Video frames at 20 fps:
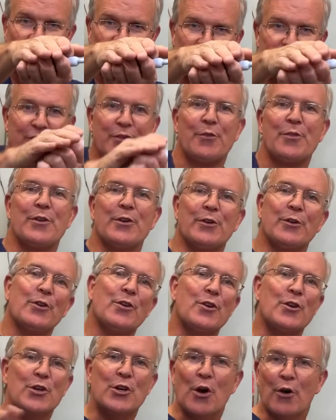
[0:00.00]
so
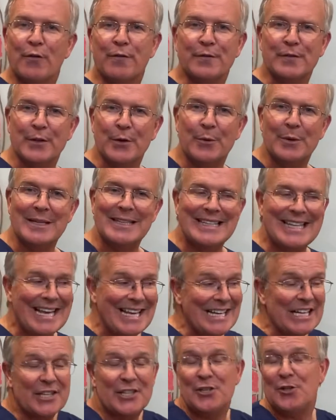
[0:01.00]
no fluid
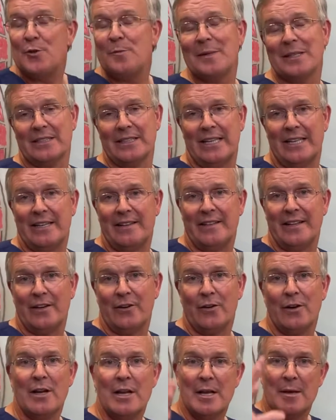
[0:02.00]
can accumulate in
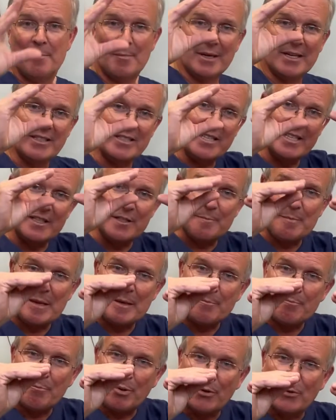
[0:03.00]
there because it's
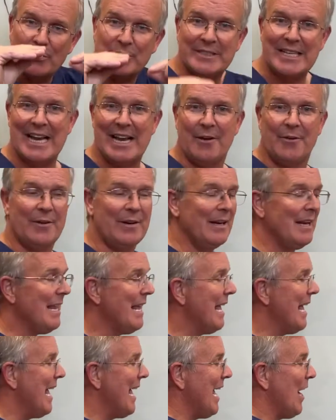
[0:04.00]
been pulled down.
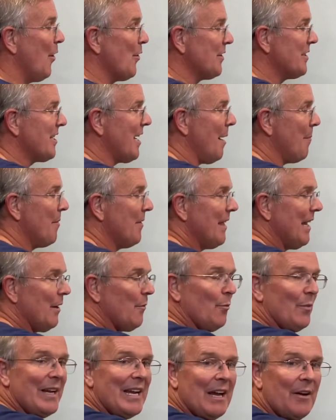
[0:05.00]
On top of
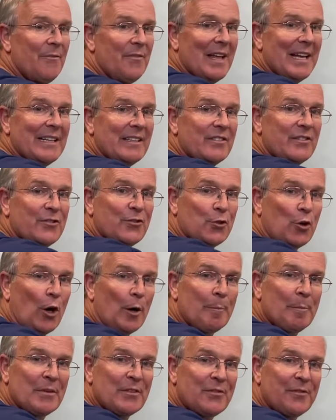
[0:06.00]
that, we have that
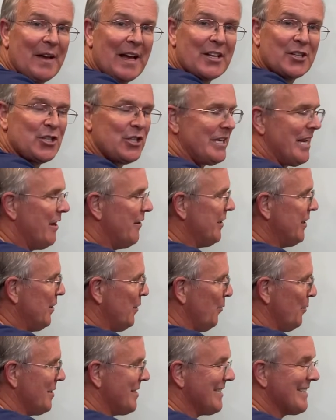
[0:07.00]
scarpa's fascia down
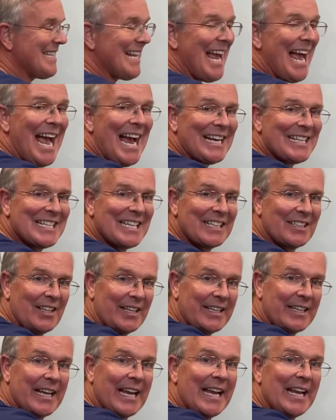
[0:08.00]
here, which is acting
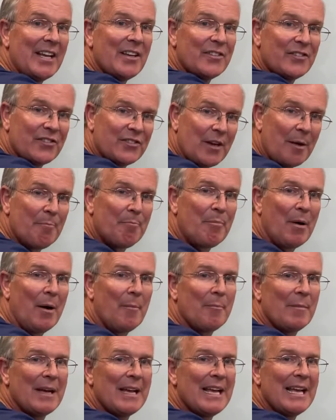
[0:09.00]
like a sump
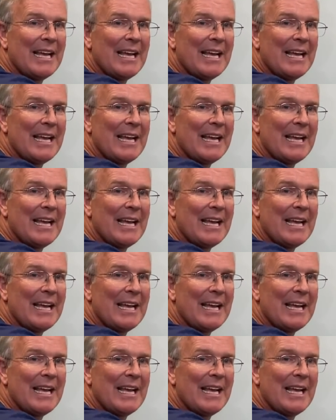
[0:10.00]
pump,